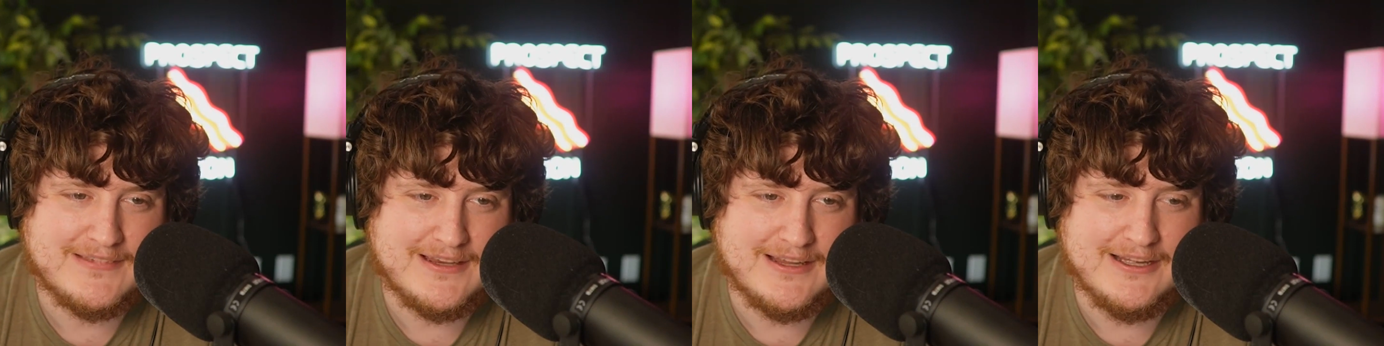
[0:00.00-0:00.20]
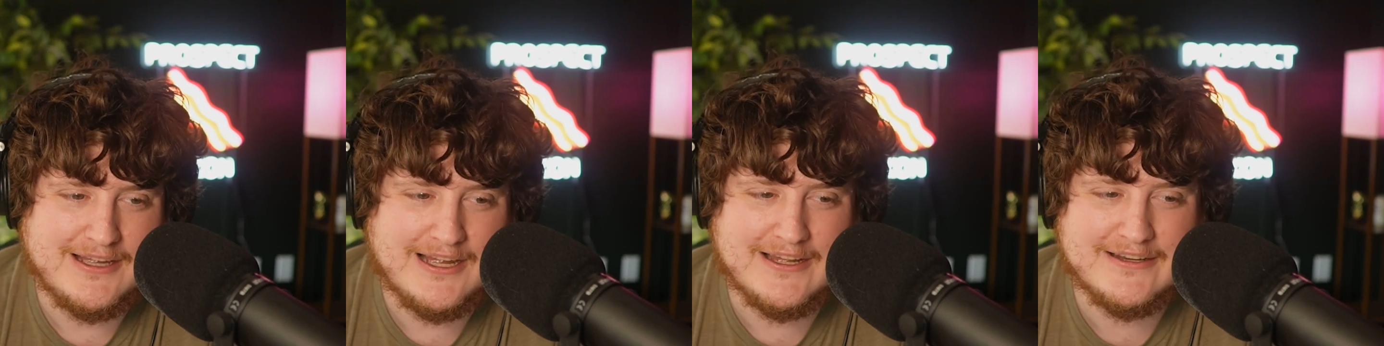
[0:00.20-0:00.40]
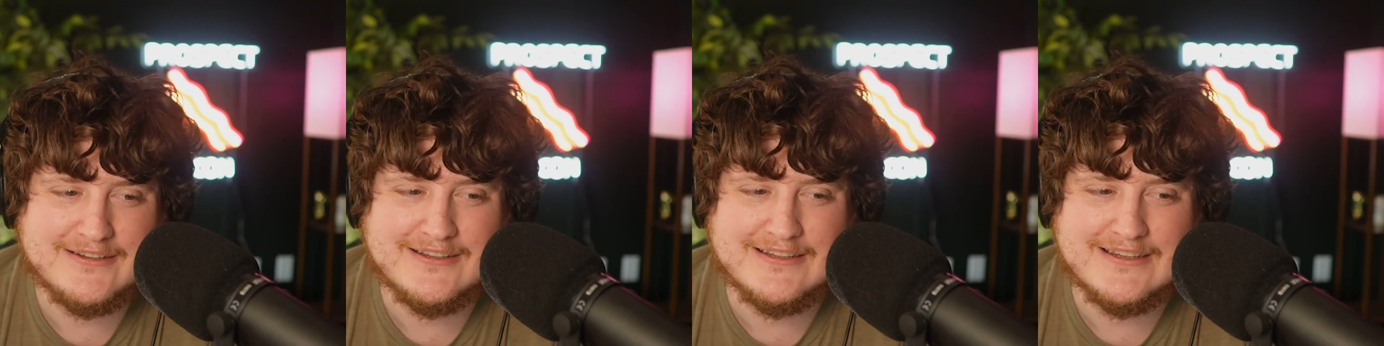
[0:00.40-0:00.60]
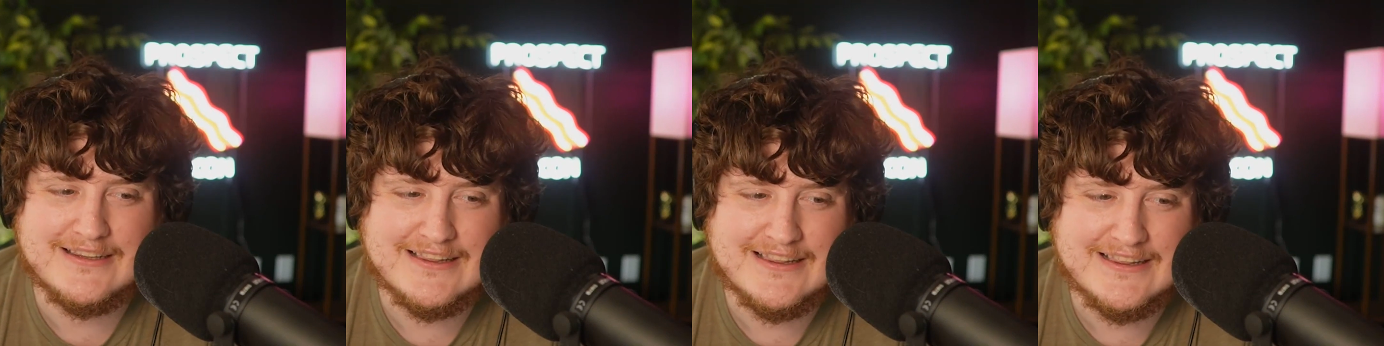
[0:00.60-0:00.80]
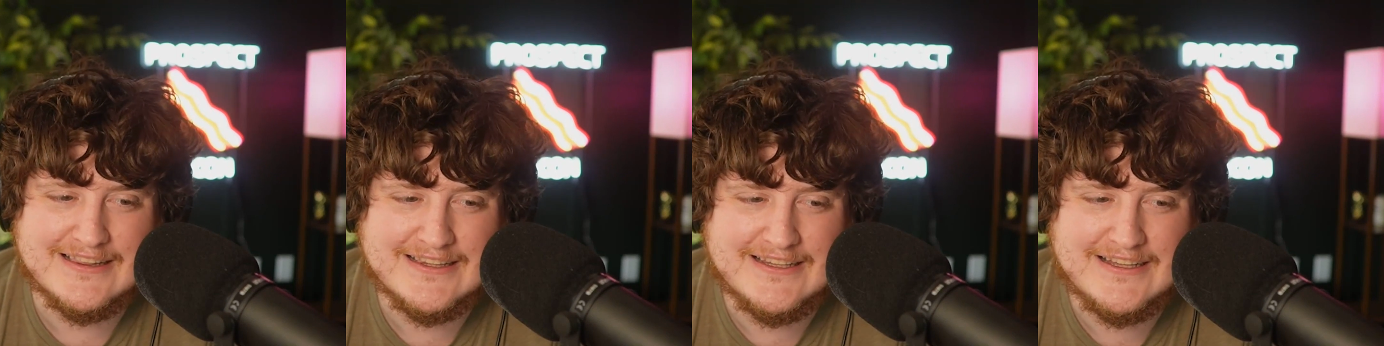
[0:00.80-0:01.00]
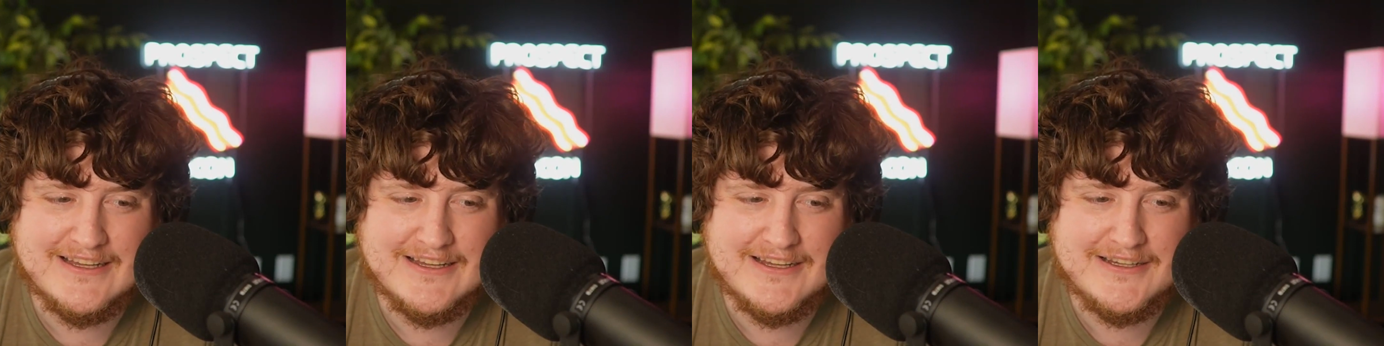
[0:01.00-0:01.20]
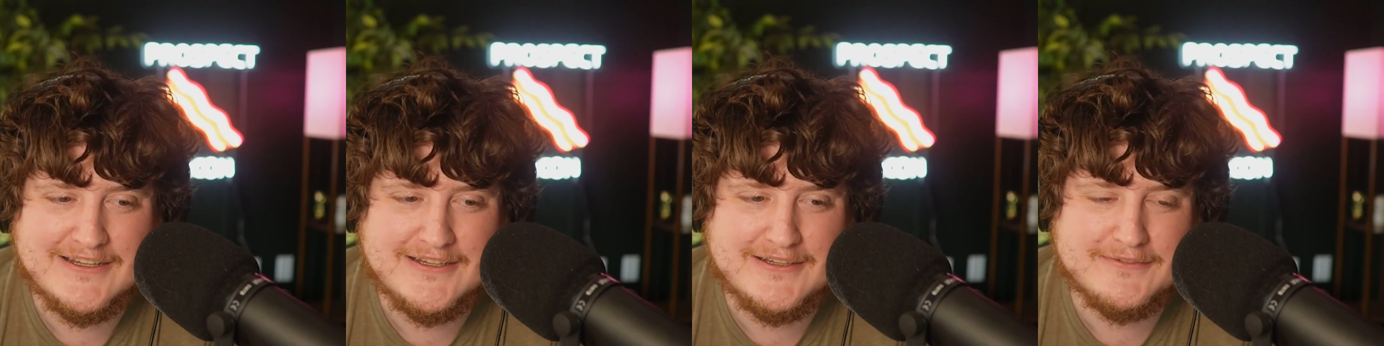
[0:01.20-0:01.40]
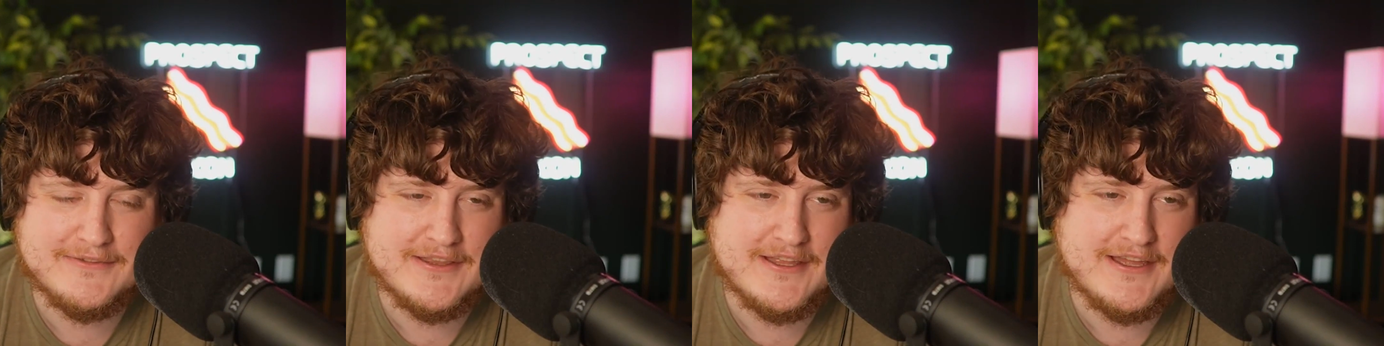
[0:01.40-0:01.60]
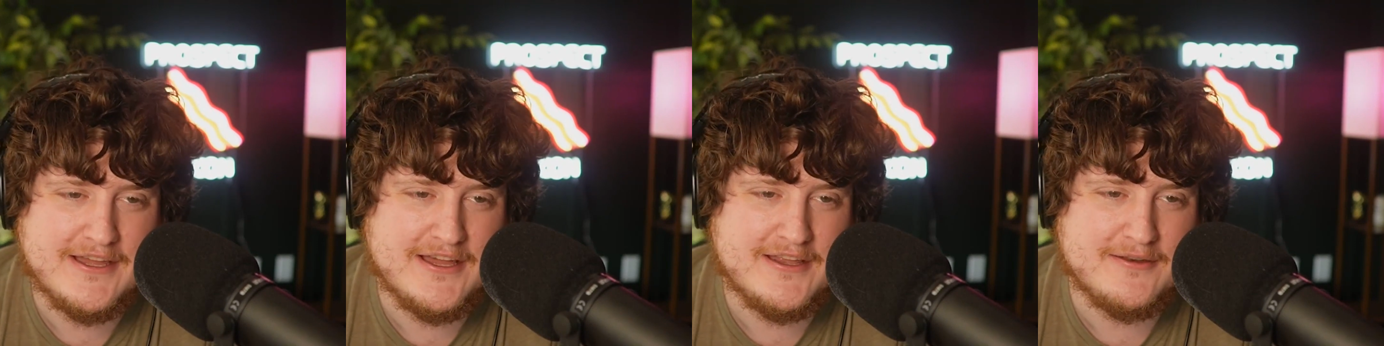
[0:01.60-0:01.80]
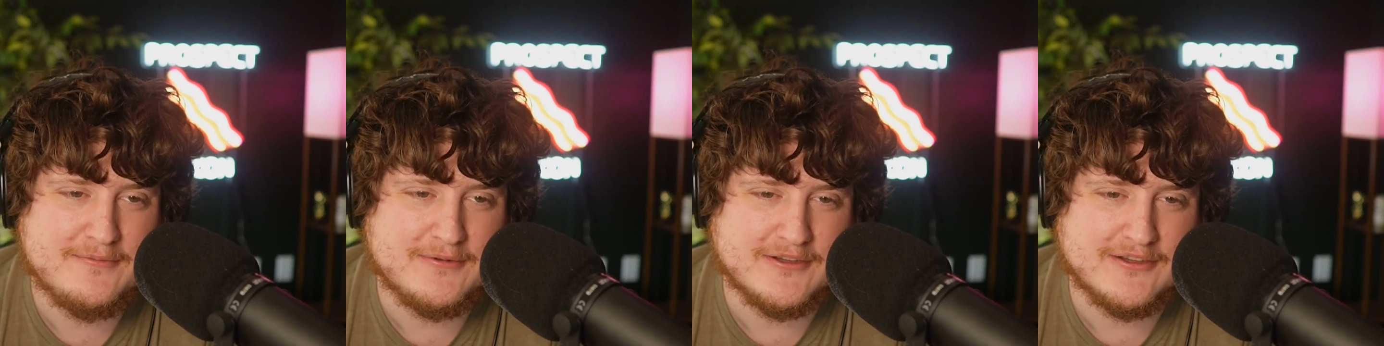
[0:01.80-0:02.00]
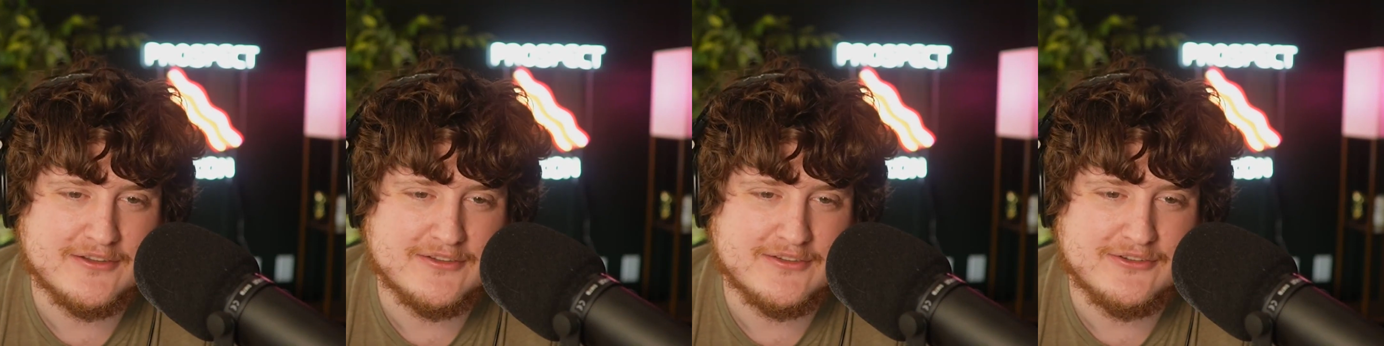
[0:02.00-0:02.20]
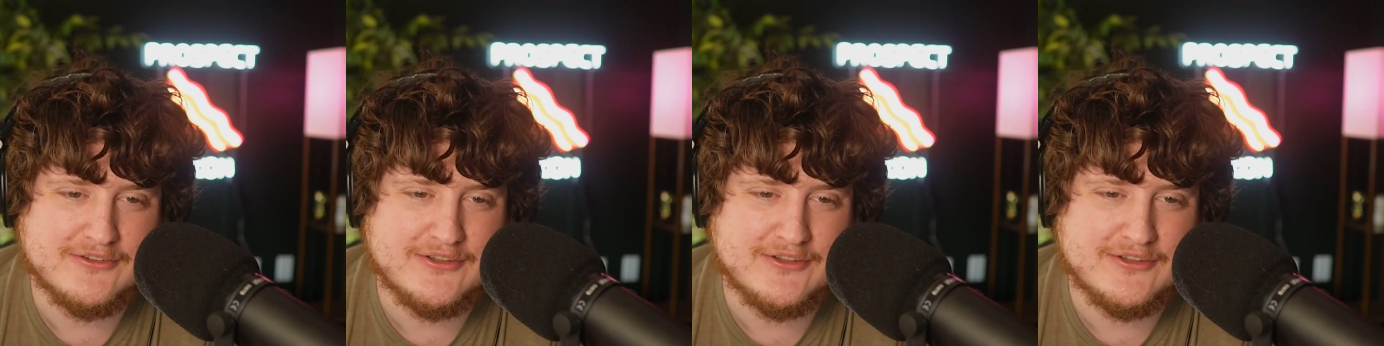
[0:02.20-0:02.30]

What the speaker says: I don't love that because